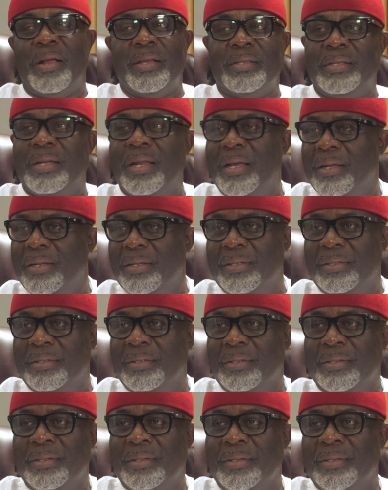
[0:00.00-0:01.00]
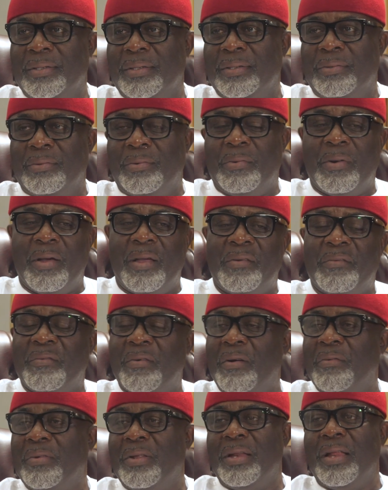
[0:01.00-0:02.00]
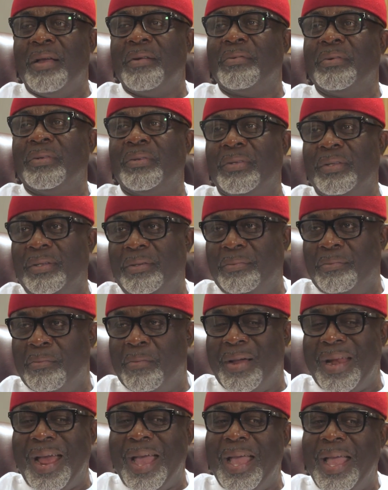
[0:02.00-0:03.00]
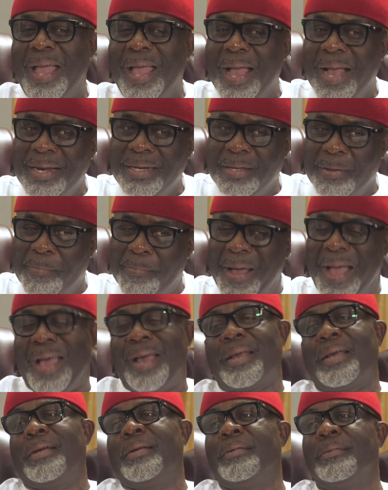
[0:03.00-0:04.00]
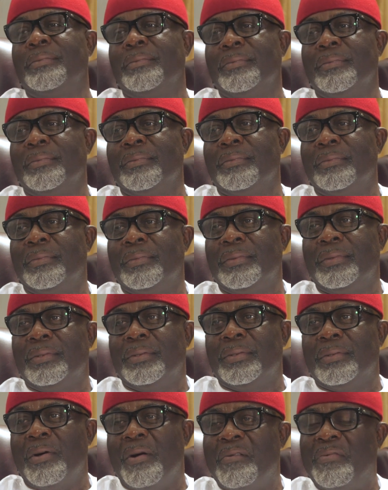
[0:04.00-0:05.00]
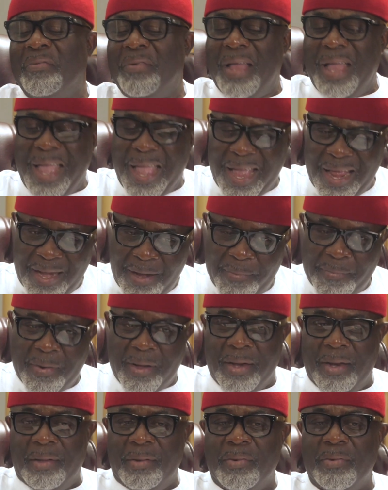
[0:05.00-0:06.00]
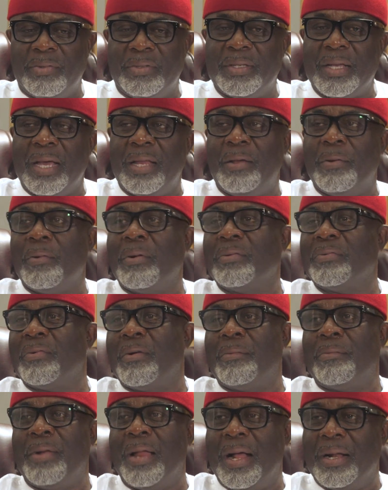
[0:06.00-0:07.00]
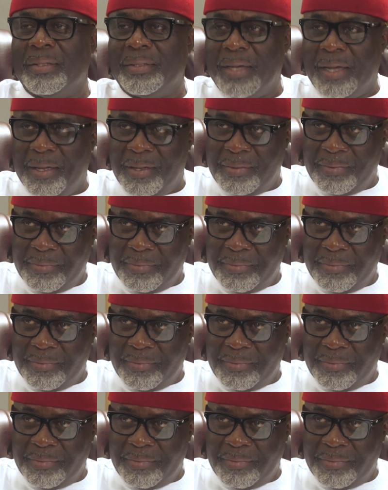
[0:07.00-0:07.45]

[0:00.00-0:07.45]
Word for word: presidents. We were involved in everything. But I held the back of anybody who said he was from Delta